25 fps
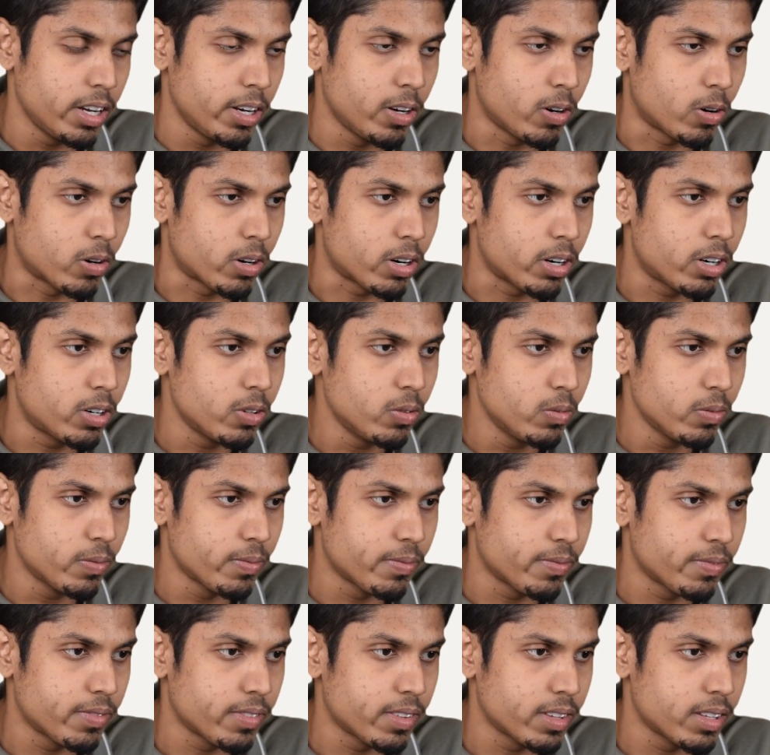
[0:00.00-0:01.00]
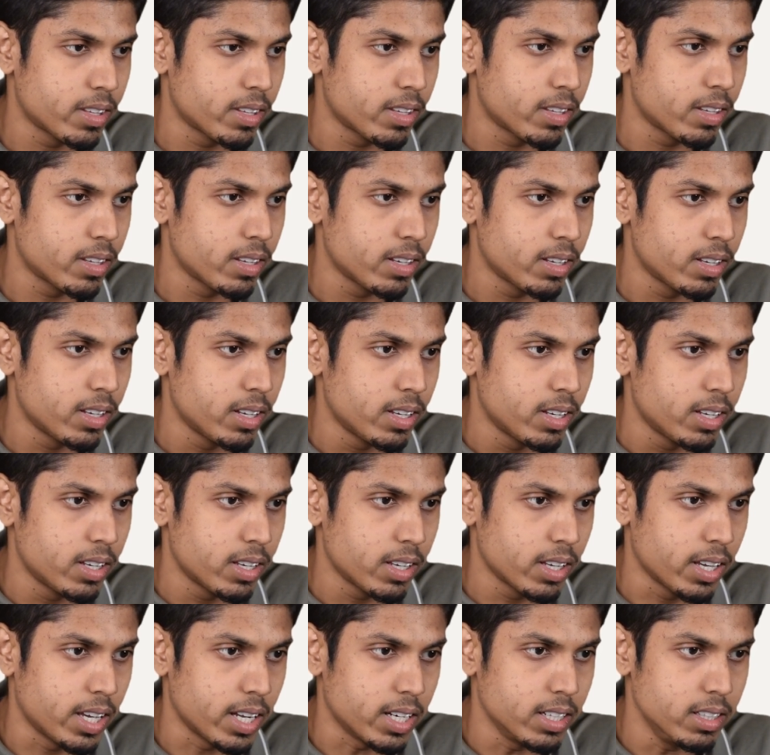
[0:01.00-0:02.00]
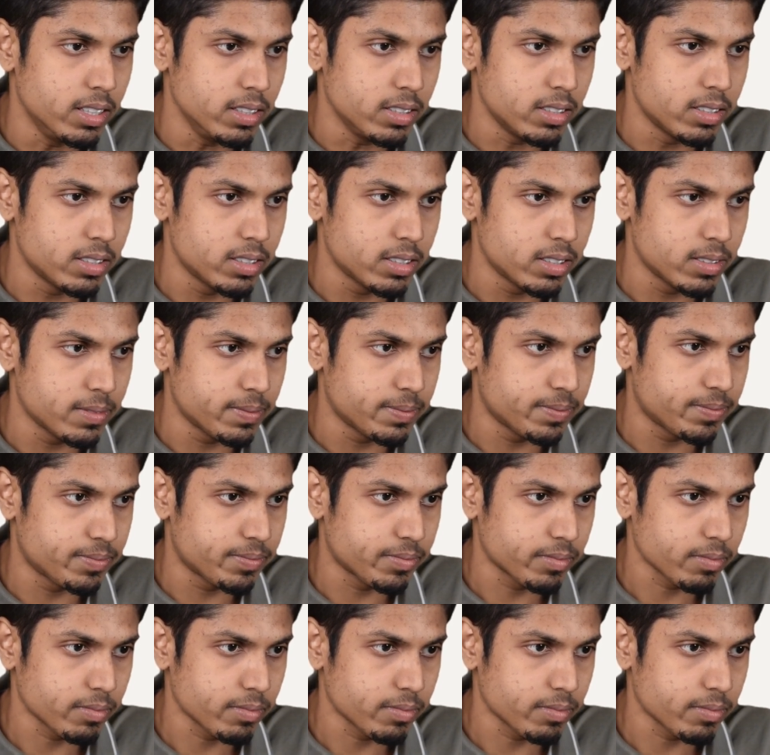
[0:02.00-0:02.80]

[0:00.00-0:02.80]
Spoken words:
in order to get this.